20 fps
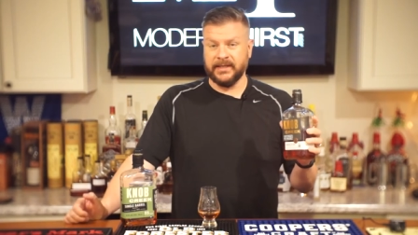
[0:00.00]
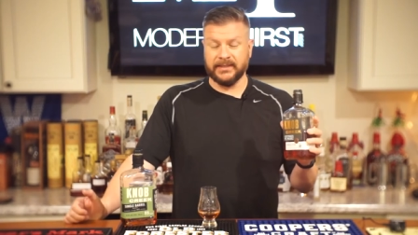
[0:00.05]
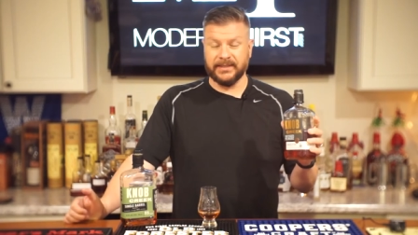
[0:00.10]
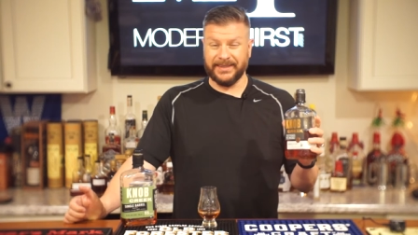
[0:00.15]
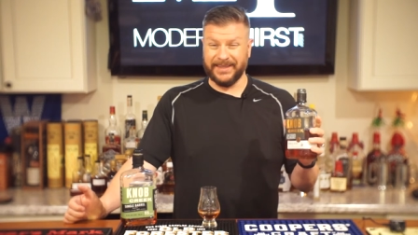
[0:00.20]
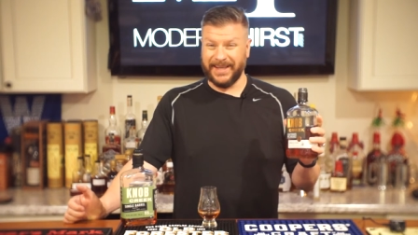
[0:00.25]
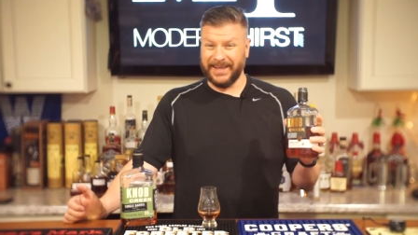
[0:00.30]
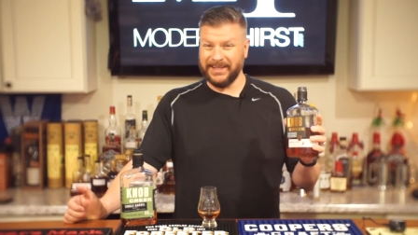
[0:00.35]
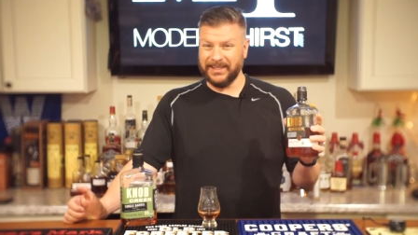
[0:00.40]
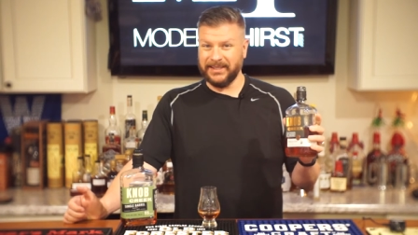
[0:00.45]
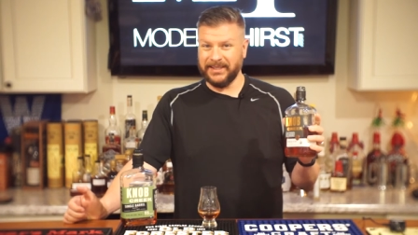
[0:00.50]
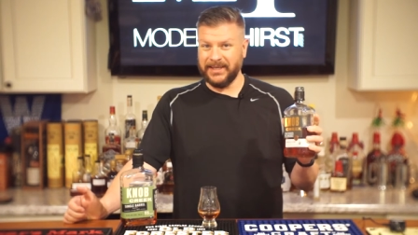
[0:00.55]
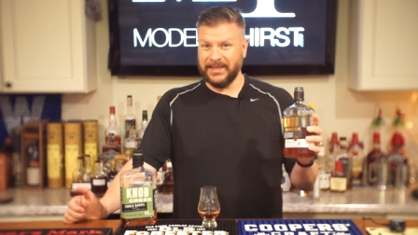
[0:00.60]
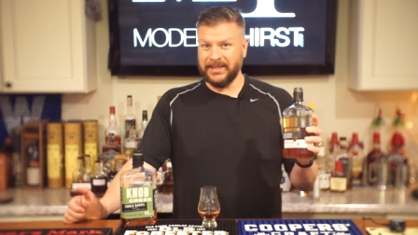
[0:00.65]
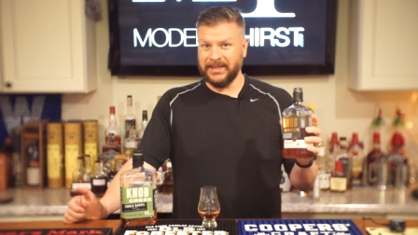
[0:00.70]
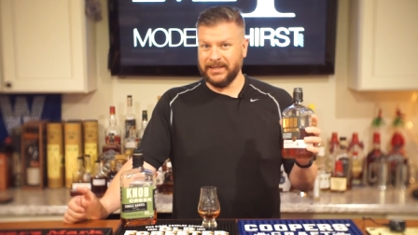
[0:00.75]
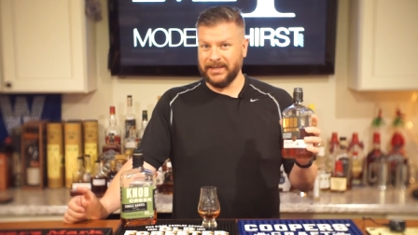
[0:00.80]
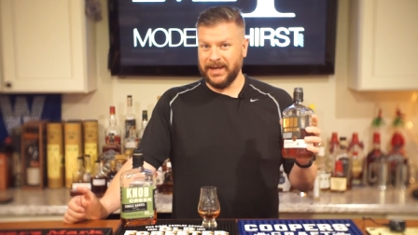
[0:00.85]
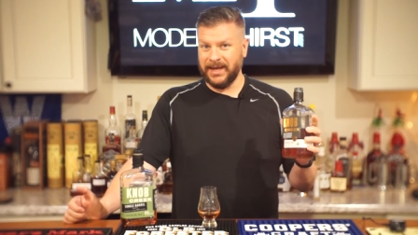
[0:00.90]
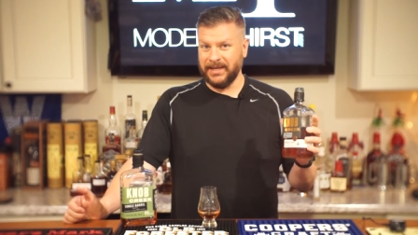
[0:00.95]
It's
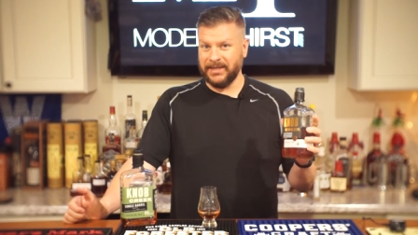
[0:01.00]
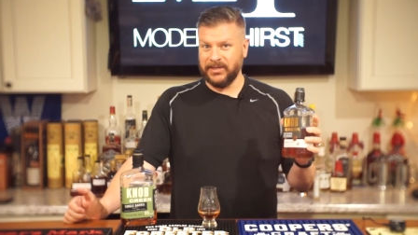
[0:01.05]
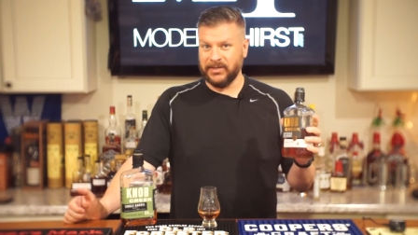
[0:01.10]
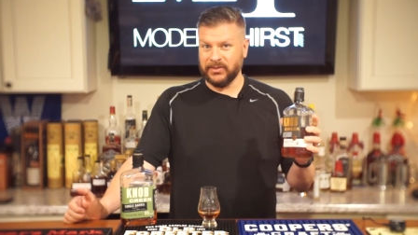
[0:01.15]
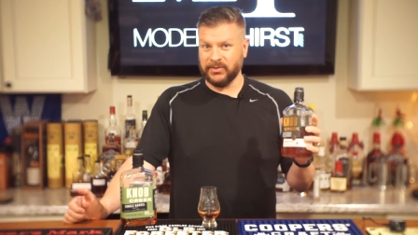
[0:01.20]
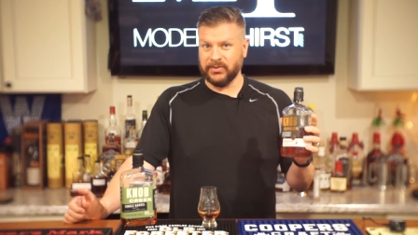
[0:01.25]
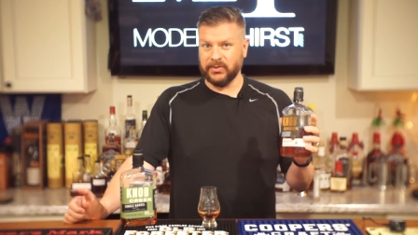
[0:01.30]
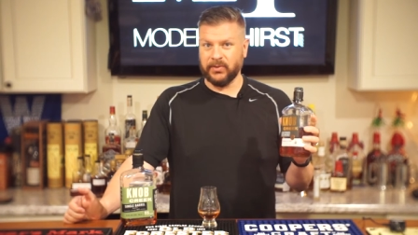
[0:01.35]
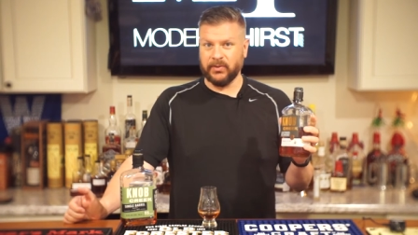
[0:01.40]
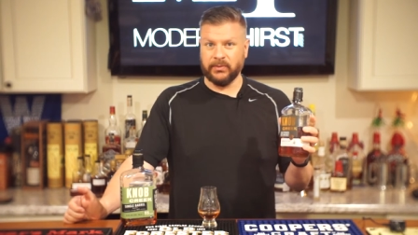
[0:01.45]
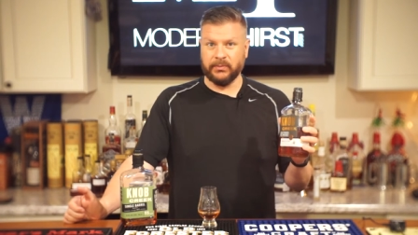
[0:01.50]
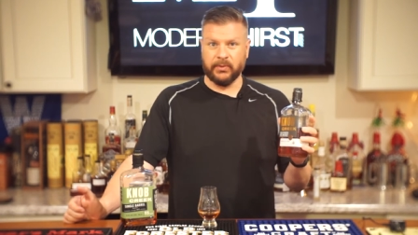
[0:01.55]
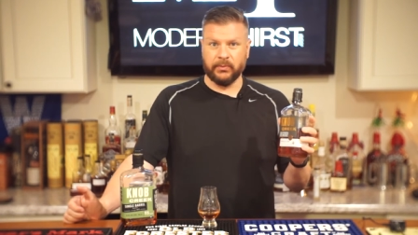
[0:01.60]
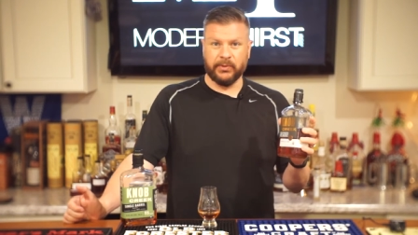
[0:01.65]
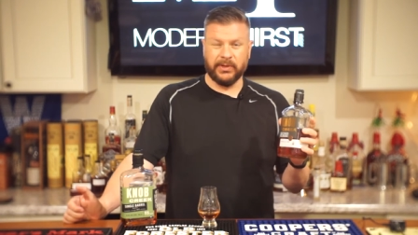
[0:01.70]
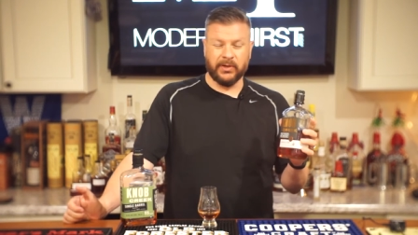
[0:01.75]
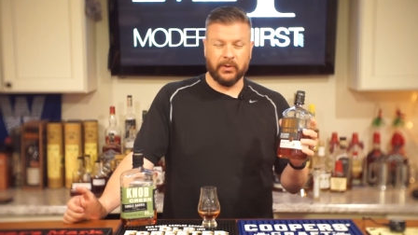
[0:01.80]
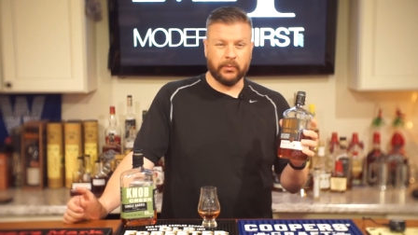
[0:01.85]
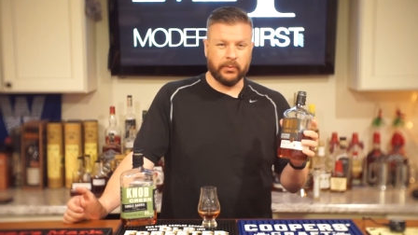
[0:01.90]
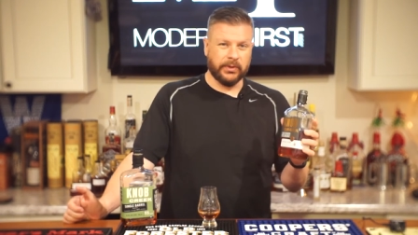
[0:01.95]
likely nine years old, but
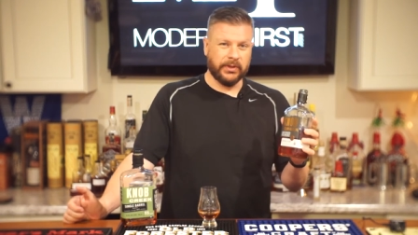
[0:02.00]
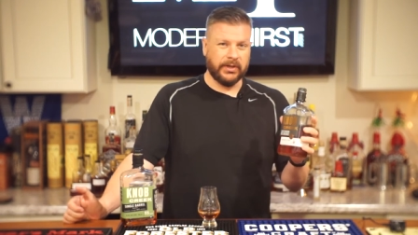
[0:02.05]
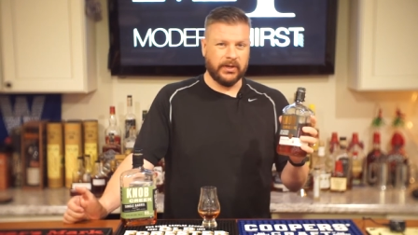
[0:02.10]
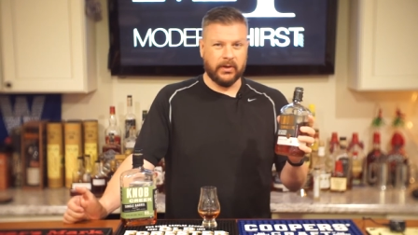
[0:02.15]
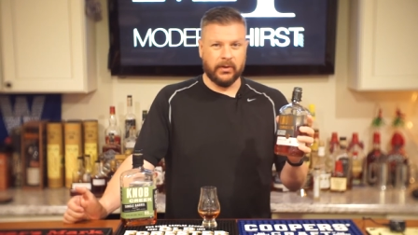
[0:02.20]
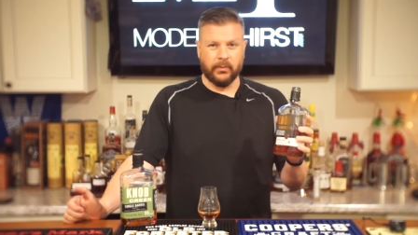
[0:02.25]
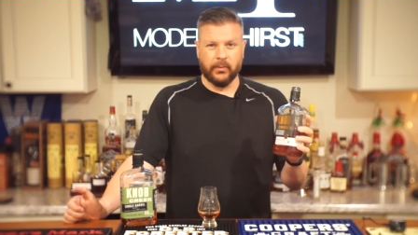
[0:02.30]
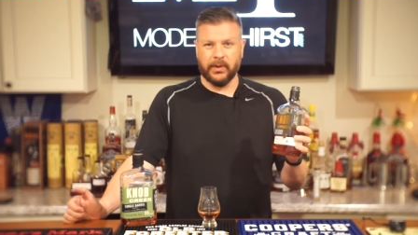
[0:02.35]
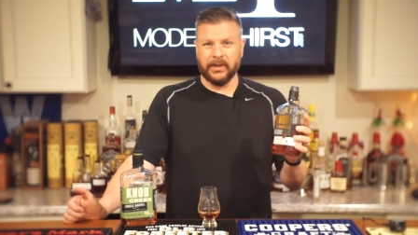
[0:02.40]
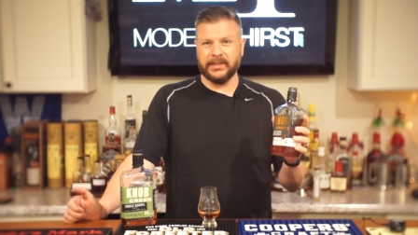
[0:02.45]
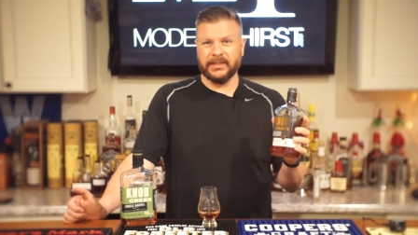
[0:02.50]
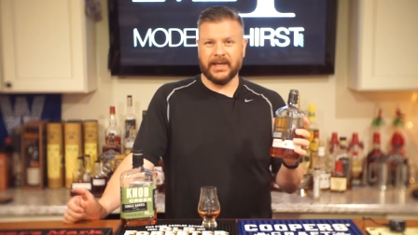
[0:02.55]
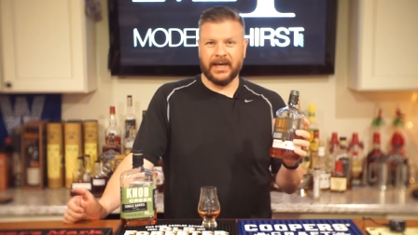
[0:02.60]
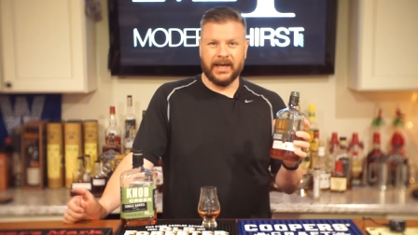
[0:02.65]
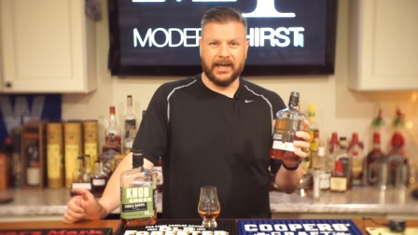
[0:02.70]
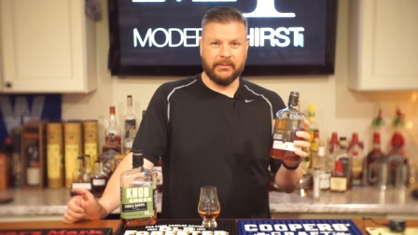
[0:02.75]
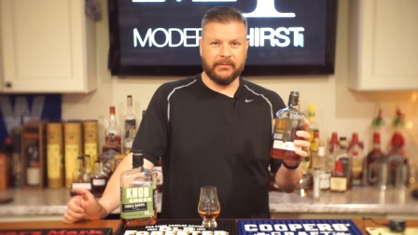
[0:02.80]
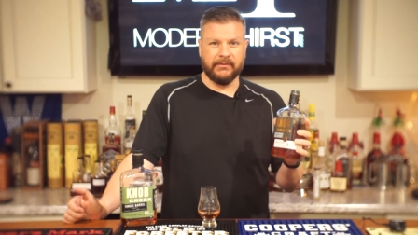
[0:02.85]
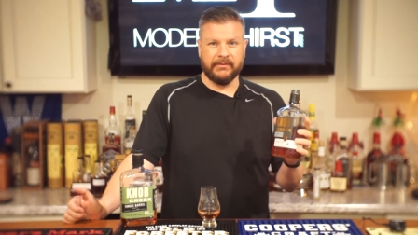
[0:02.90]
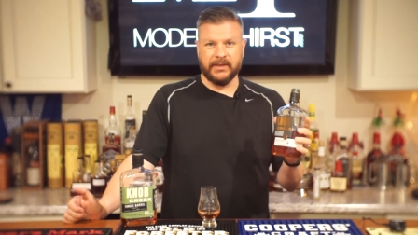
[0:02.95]
we don't really know what
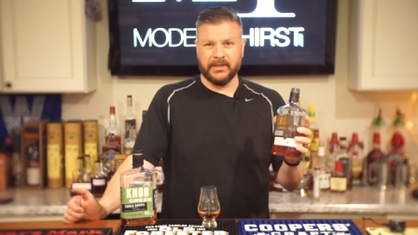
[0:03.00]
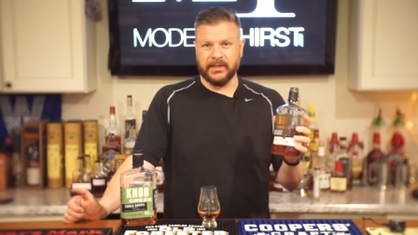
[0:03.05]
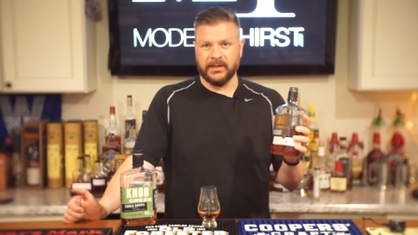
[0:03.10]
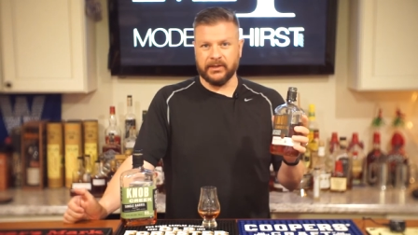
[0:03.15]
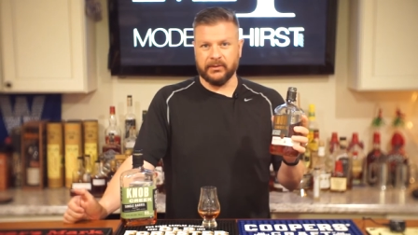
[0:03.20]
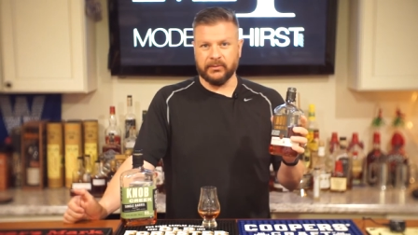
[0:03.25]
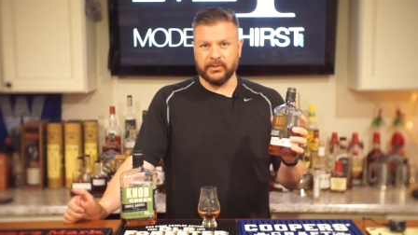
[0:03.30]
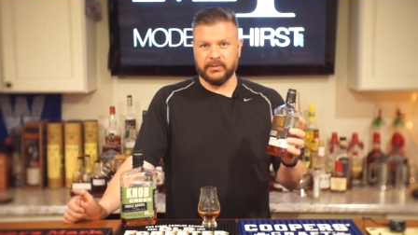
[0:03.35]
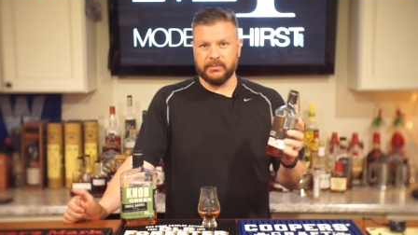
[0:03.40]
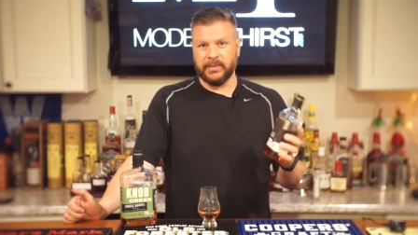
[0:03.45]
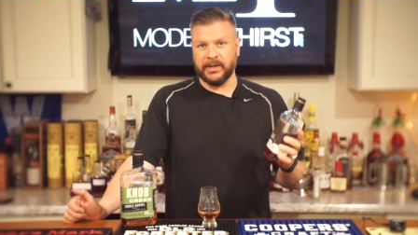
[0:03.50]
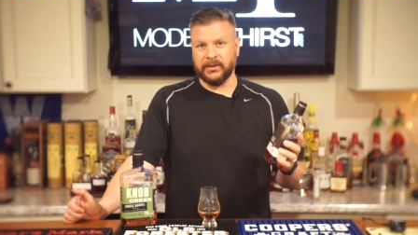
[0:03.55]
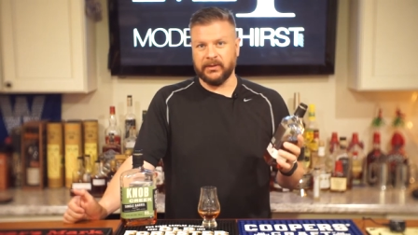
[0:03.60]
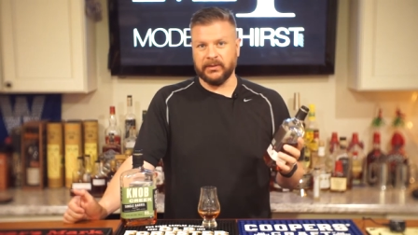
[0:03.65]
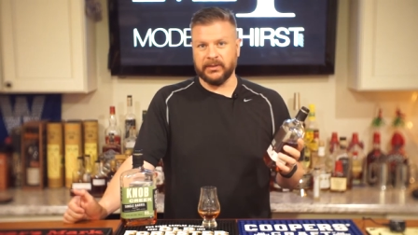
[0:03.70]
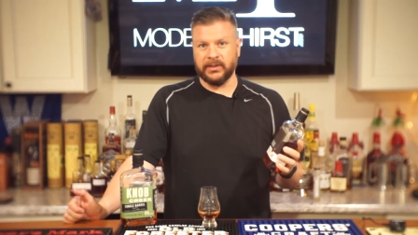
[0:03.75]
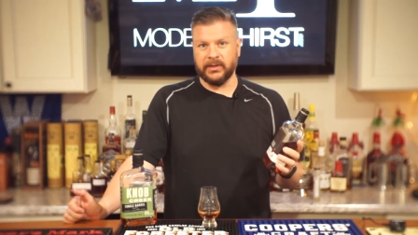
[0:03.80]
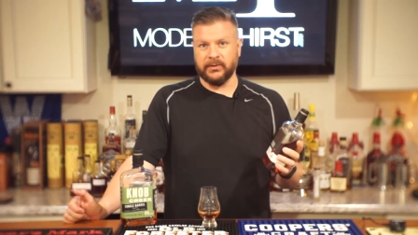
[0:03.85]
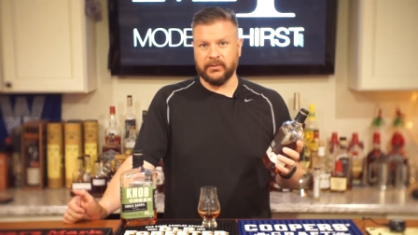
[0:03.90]
time of the year it was barreled in